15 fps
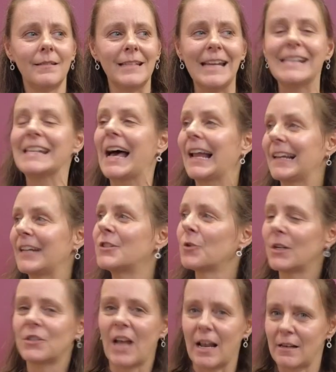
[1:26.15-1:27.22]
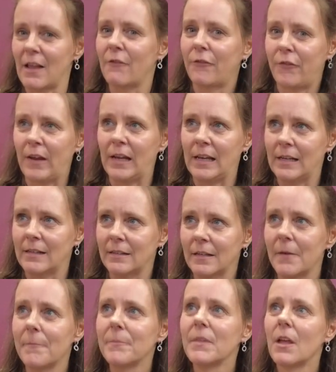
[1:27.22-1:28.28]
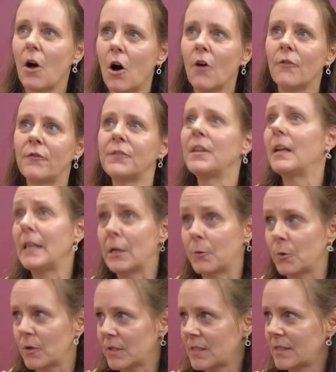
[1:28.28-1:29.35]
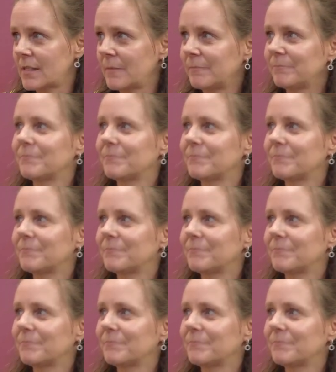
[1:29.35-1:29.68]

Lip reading: the true Italian feeling of the liquors.